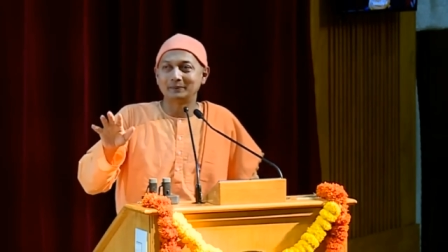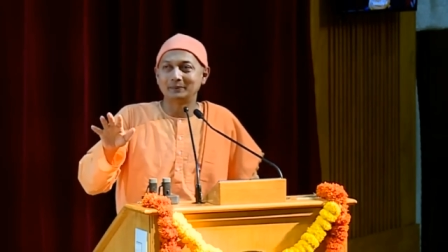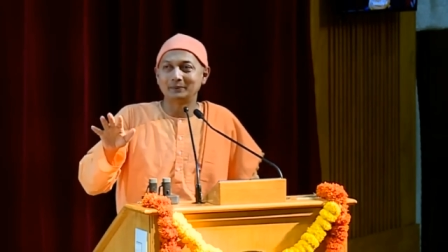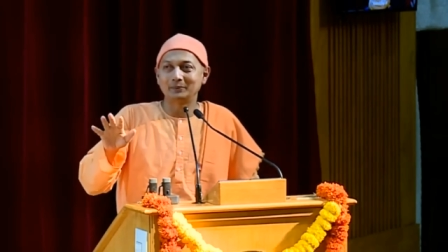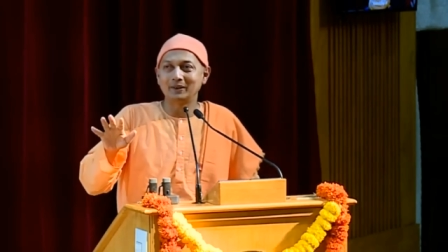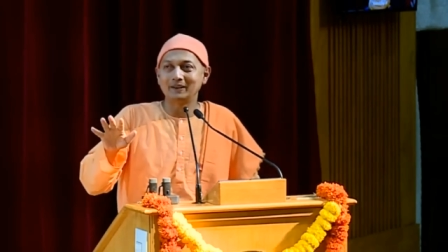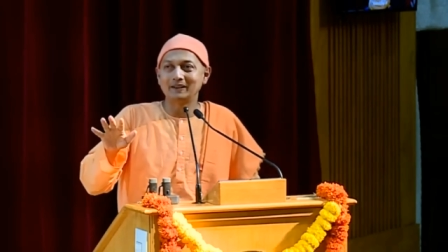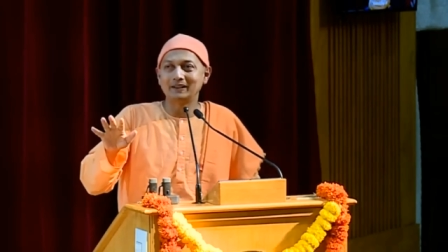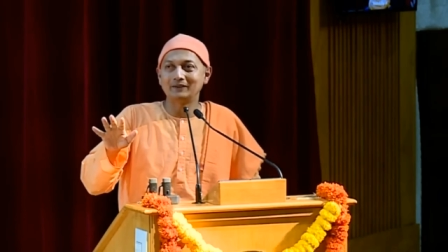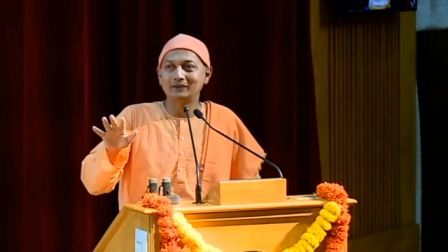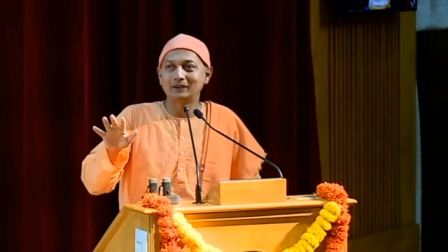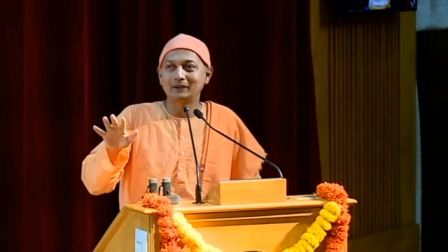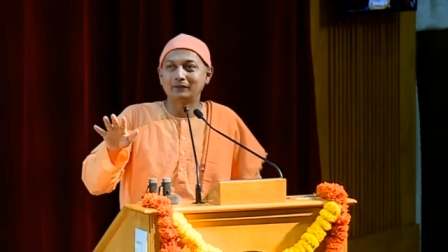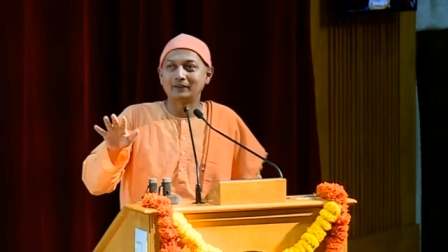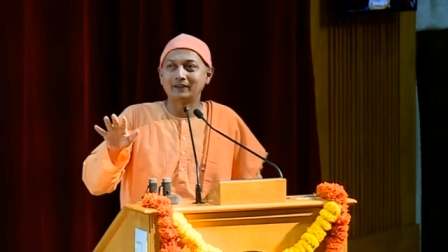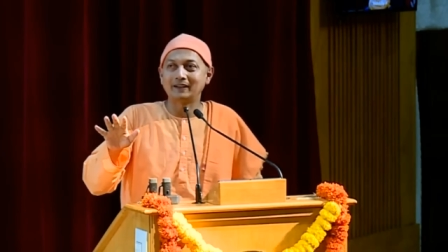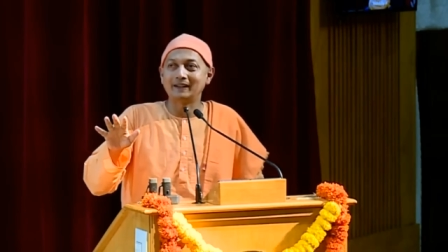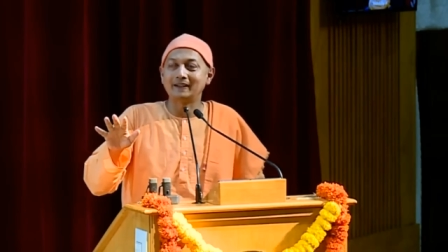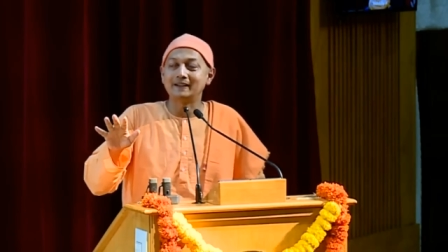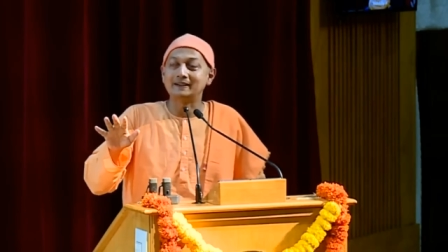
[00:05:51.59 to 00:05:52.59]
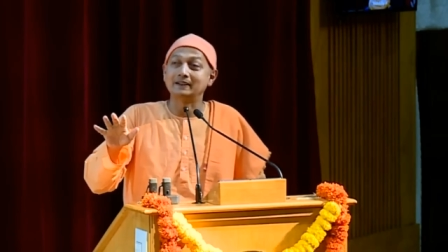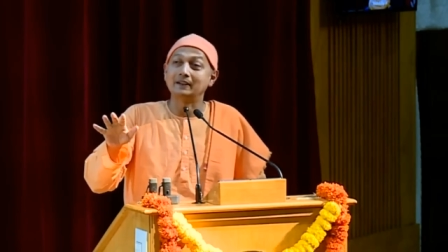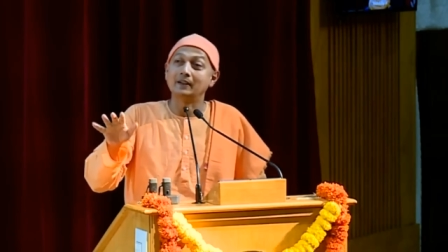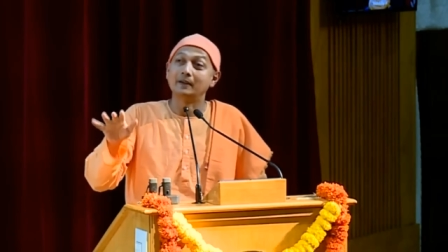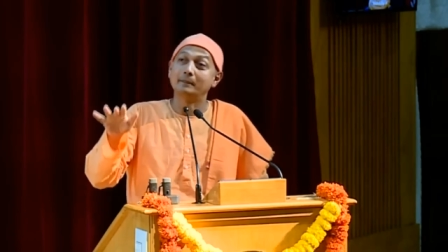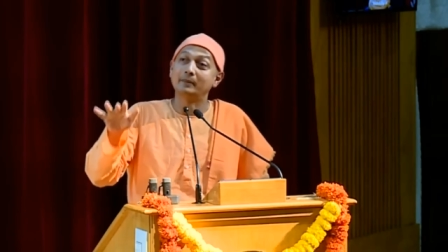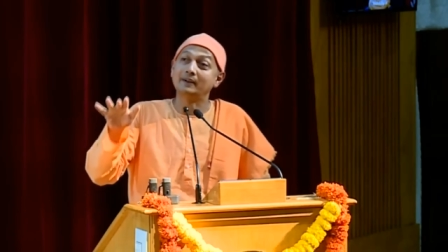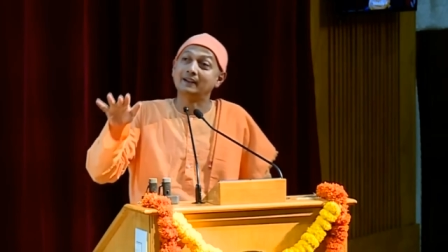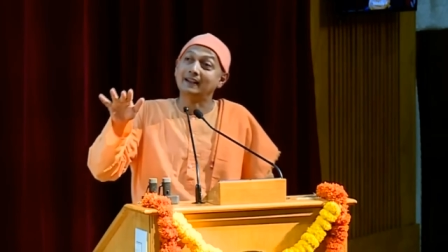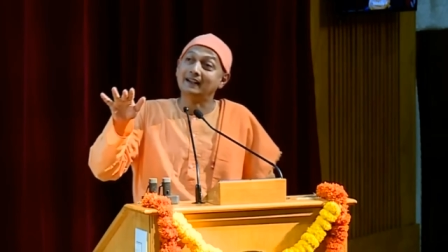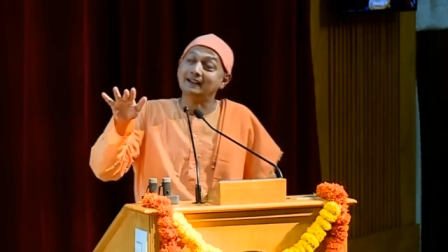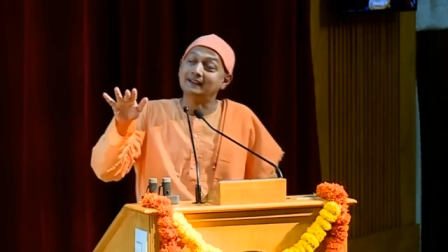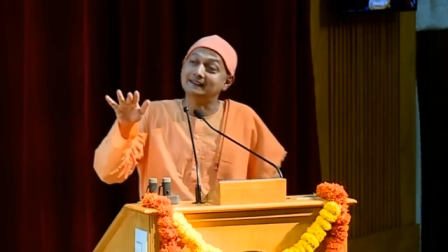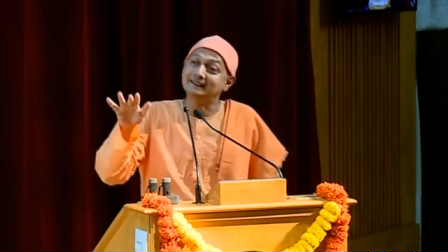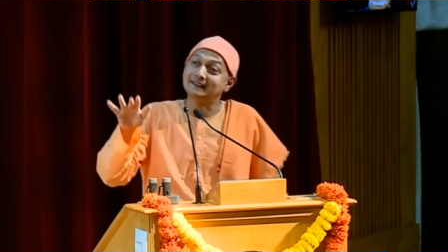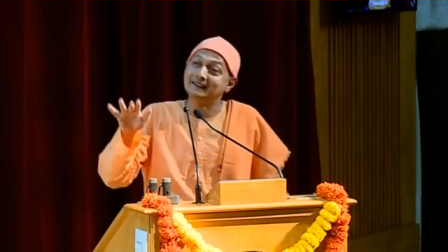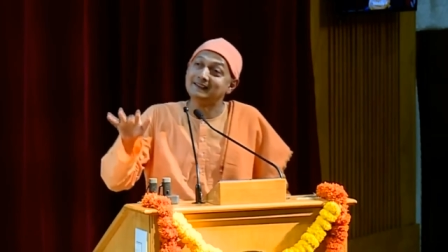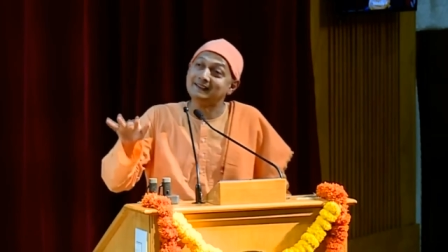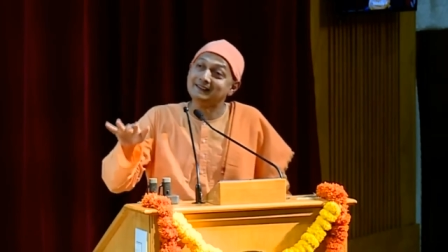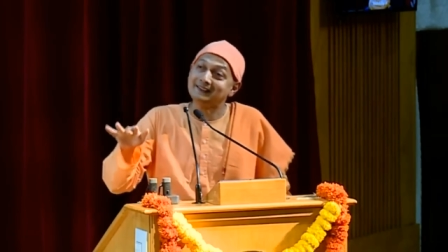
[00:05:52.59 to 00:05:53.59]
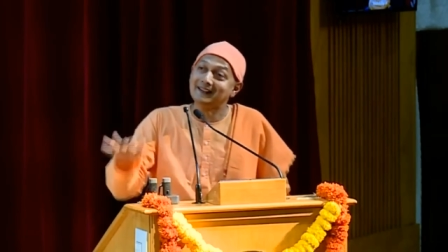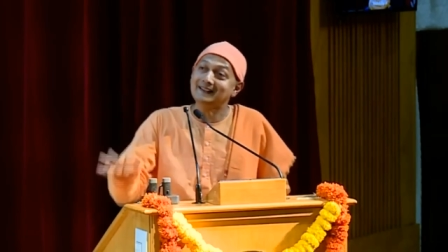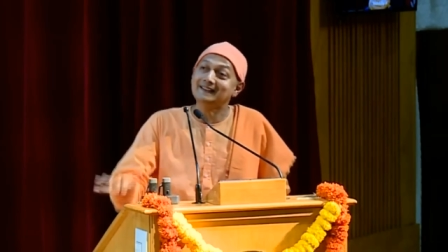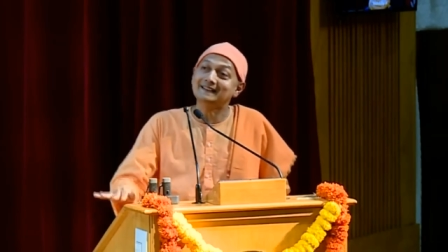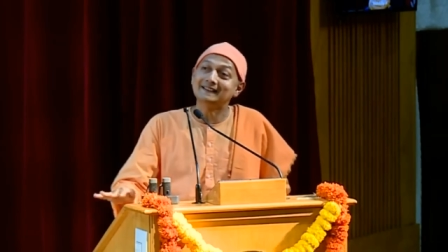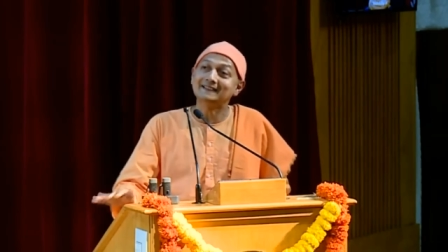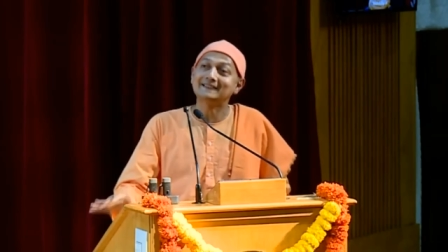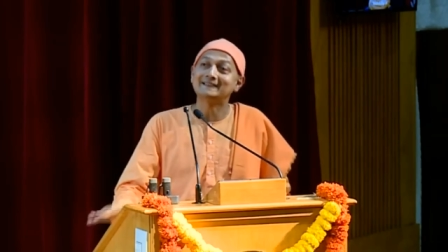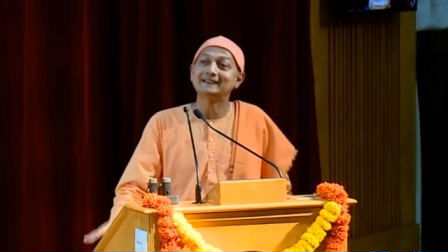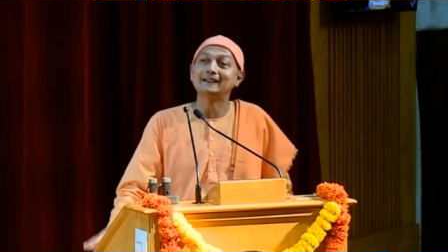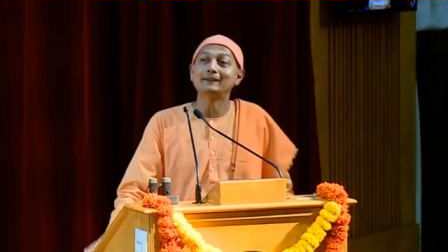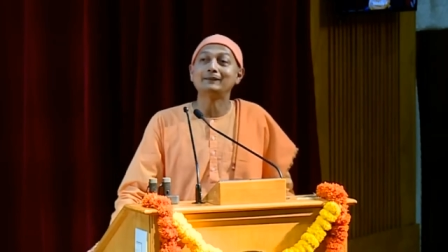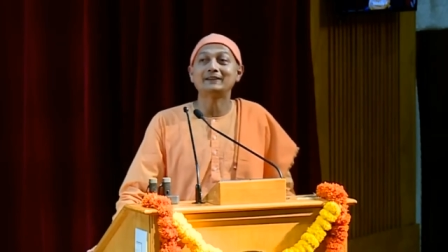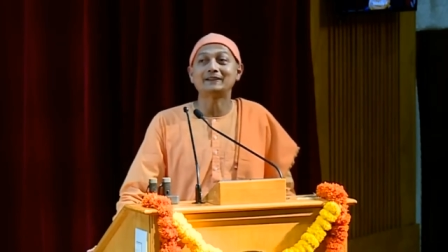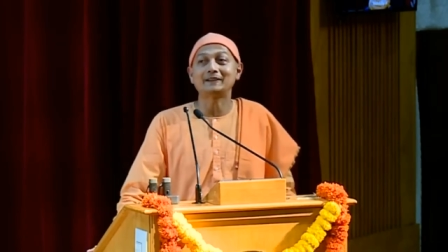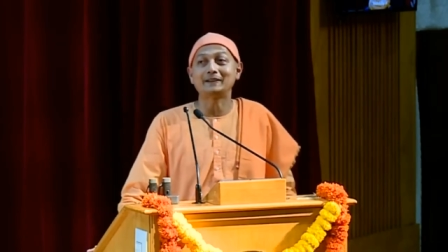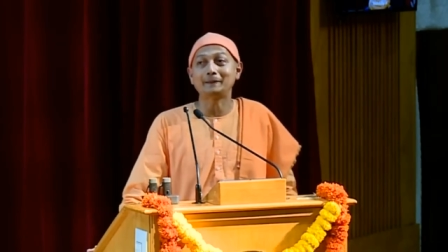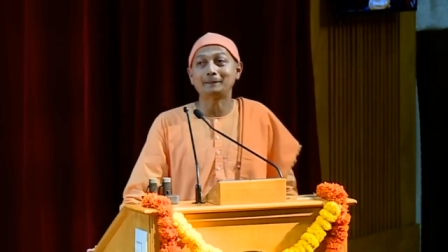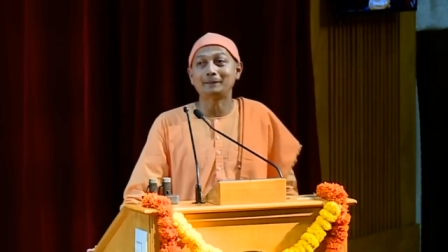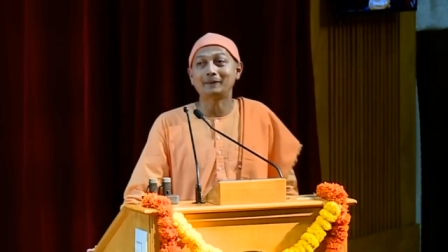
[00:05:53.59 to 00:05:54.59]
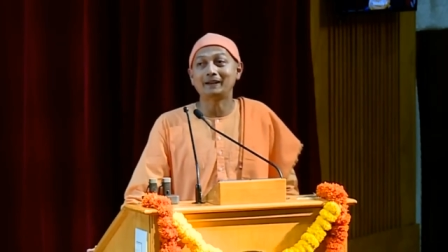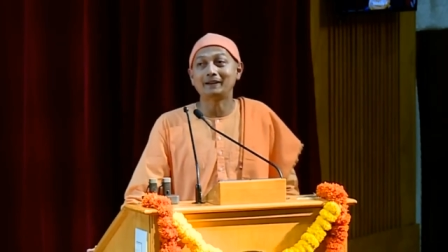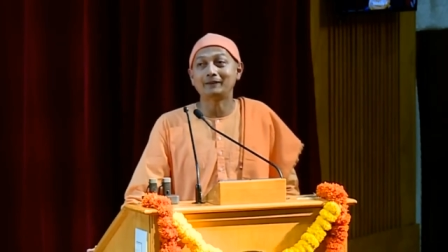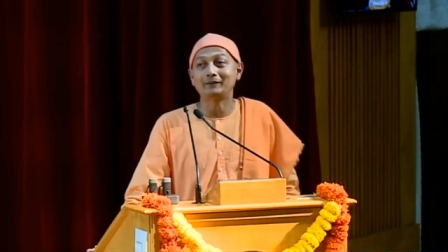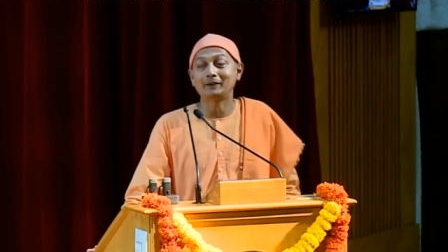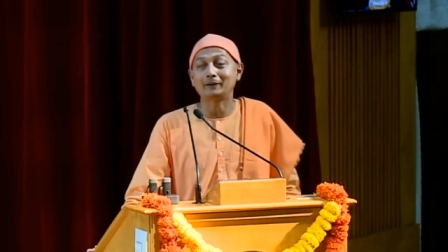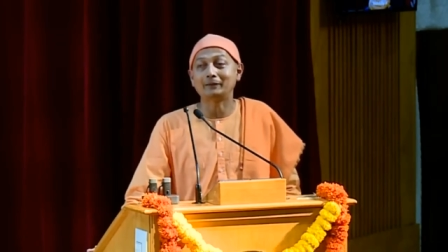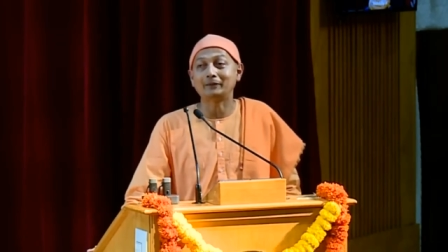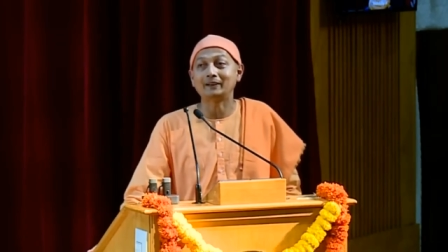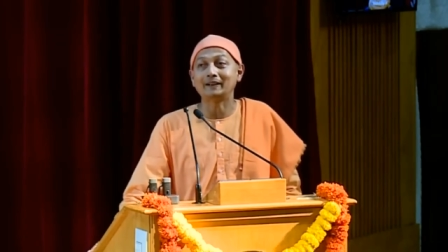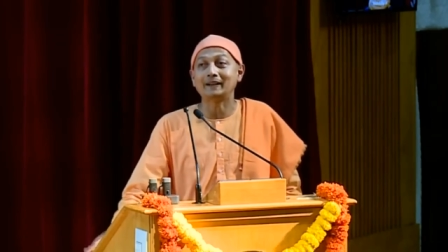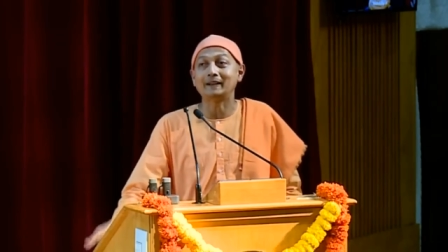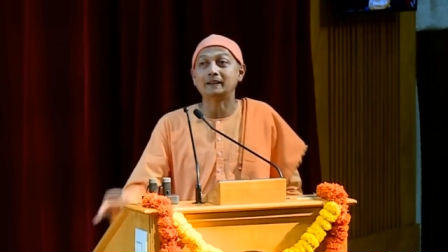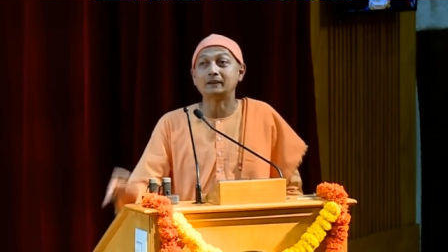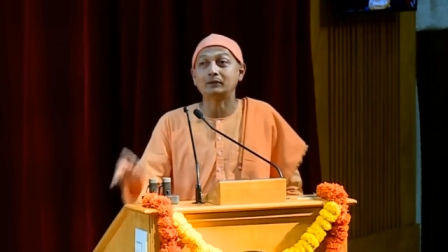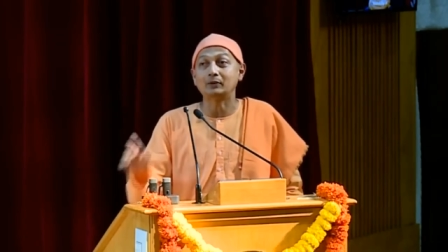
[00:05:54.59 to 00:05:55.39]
one level of reality, but existence itself is a deeper level of reality.